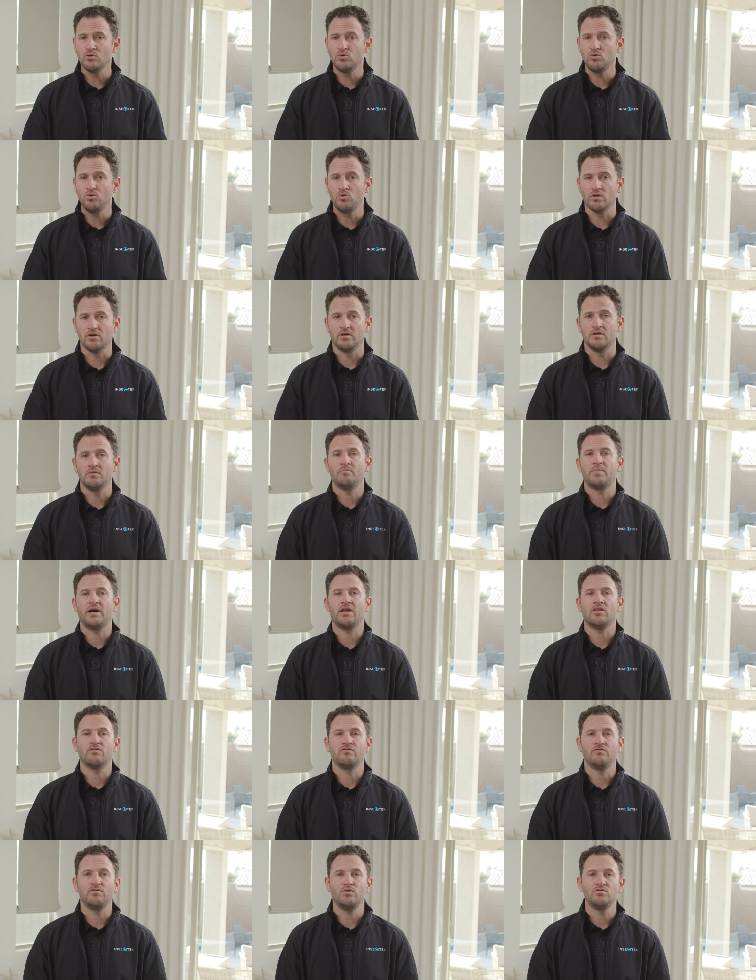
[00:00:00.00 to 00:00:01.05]
lured by
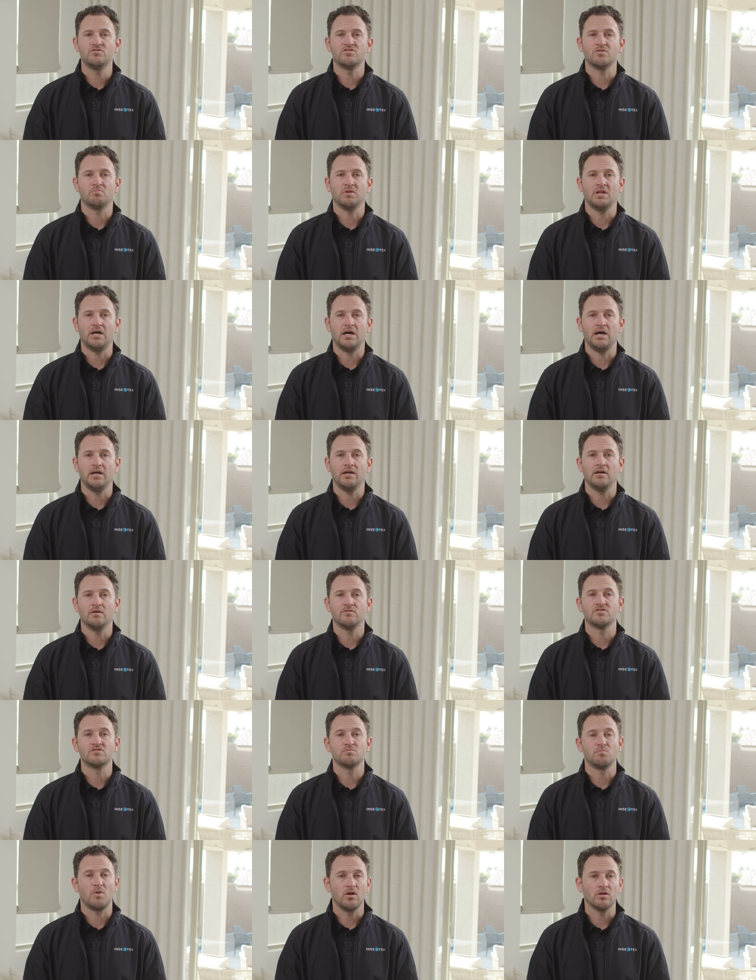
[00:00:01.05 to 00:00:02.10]
the food supply of
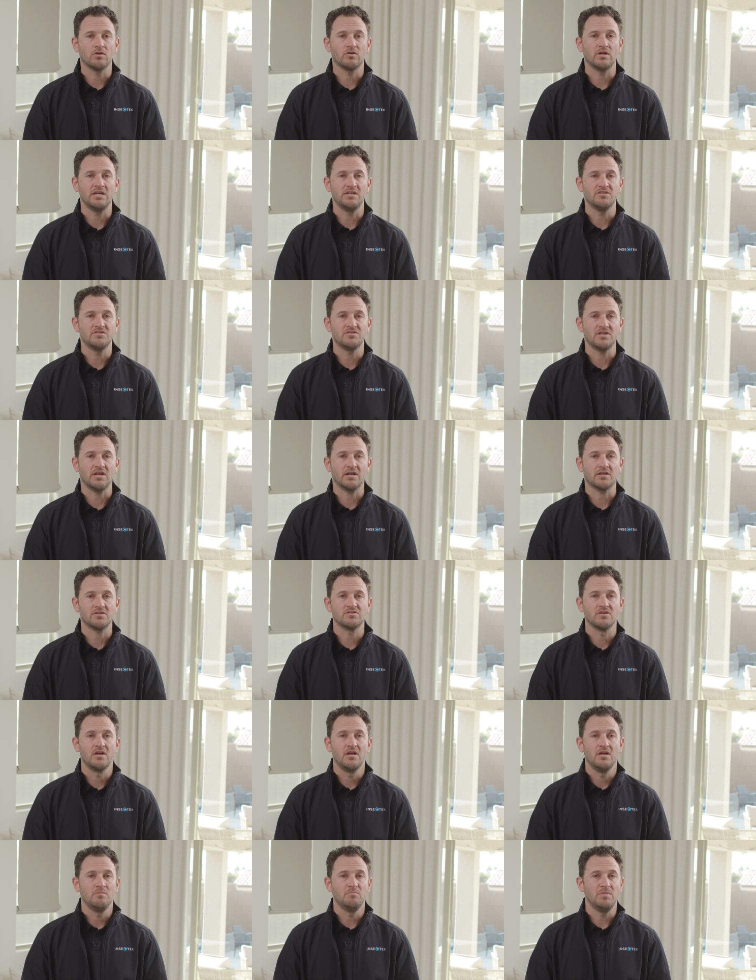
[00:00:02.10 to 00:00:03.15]
smaller
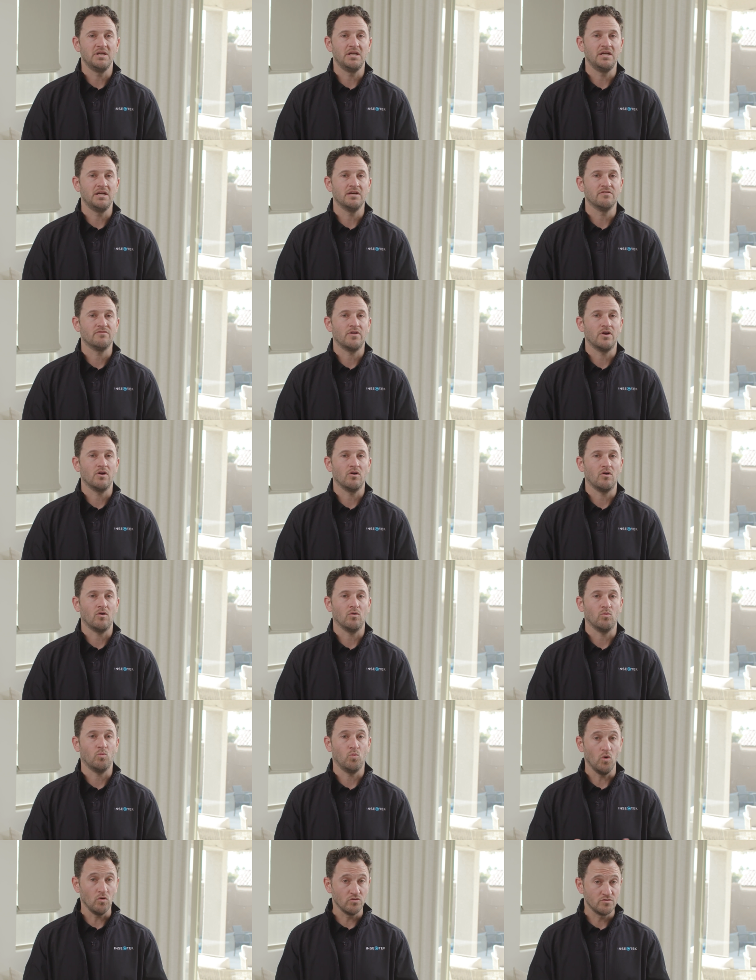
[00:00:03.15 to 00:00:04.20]
insects, meaning if there
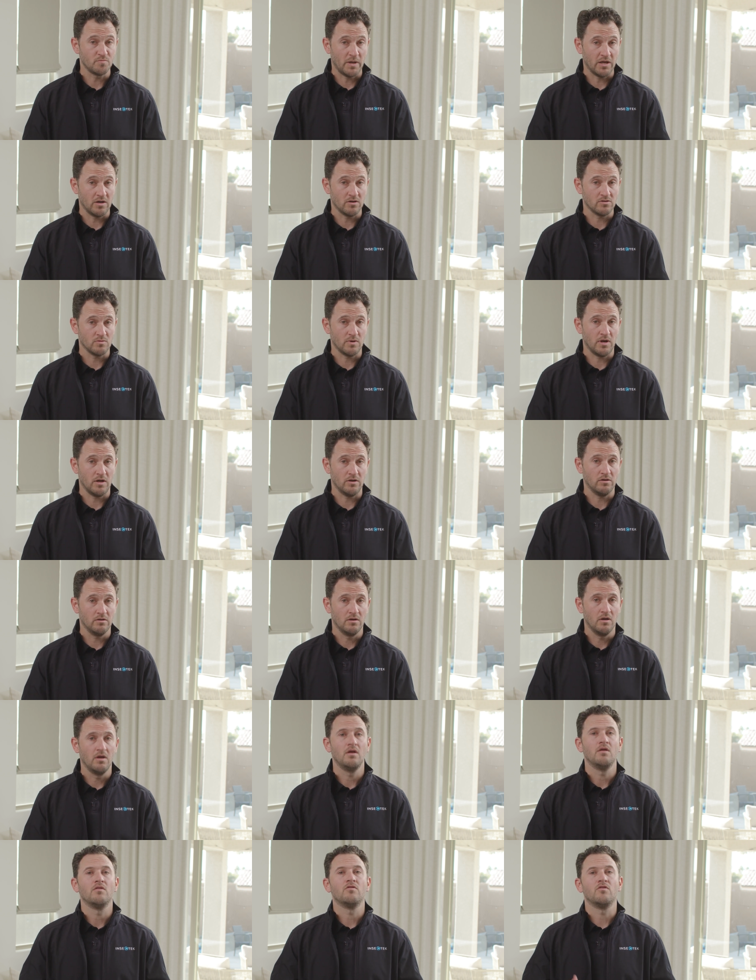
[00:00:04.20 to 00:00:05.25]
are wolf spiders
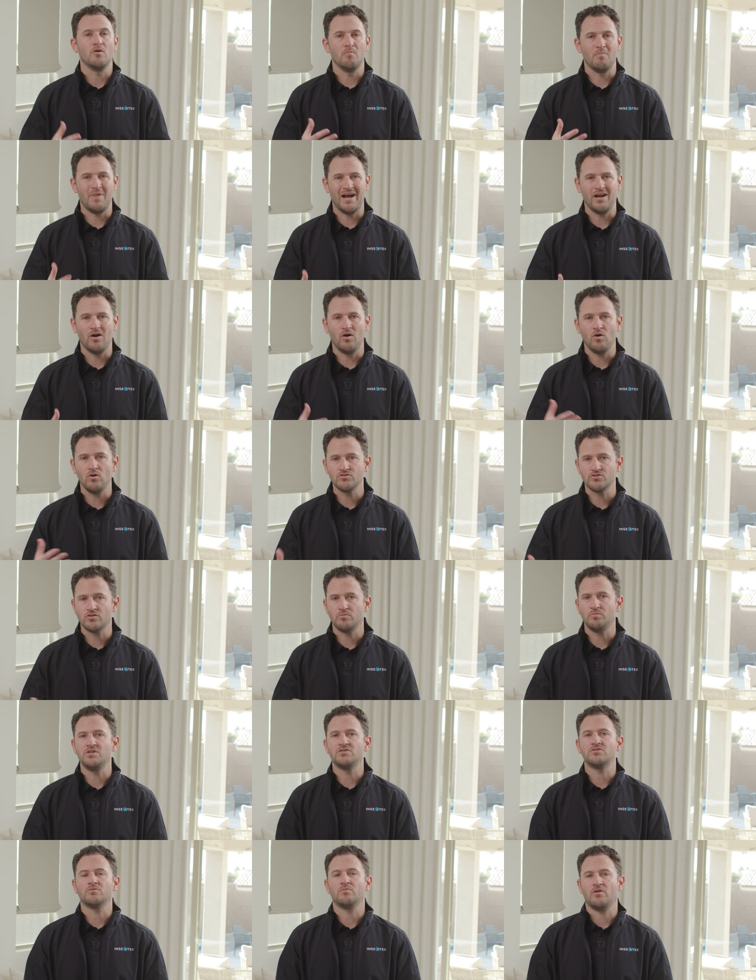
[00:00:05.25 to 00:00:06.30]
around, there might also
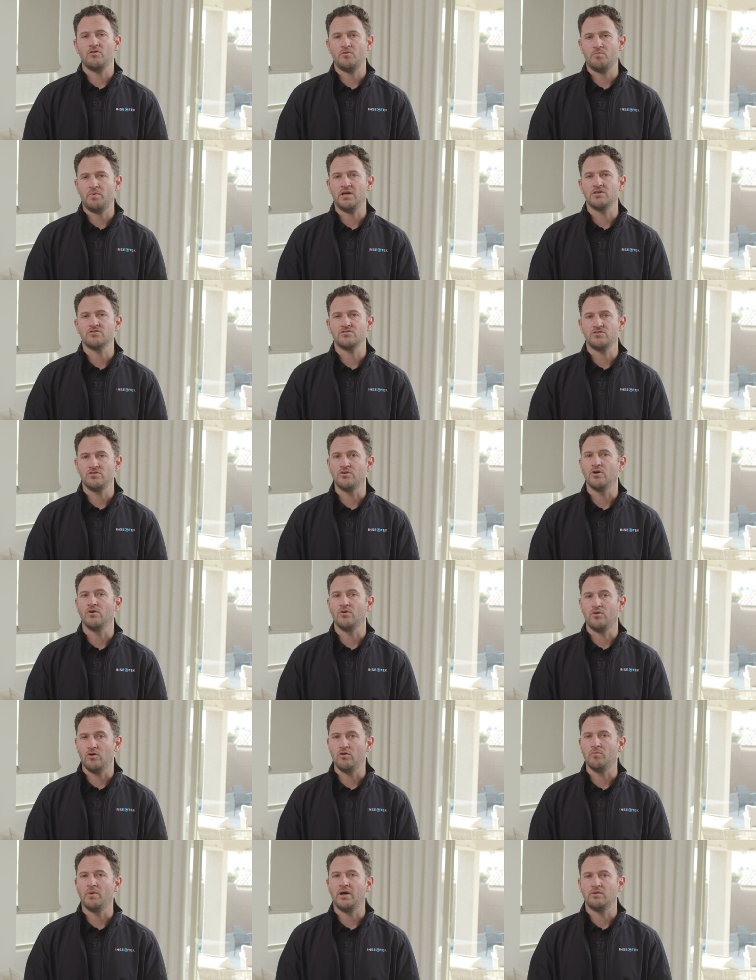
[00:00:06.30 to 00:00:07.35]
be some other pests you don't
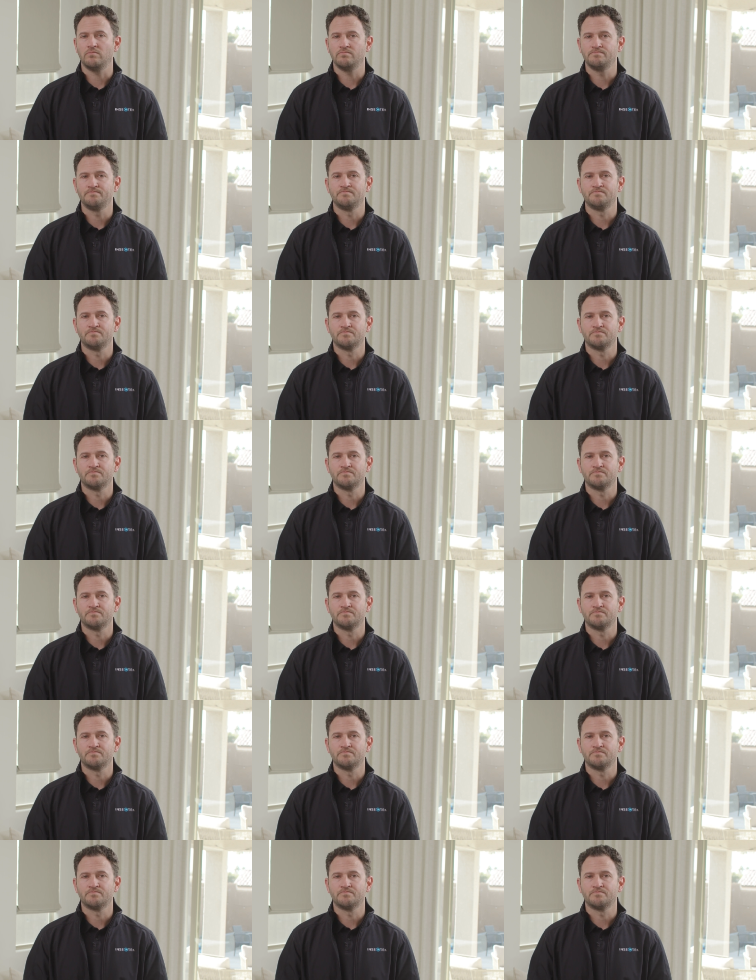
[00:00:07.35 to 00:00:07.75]
know about.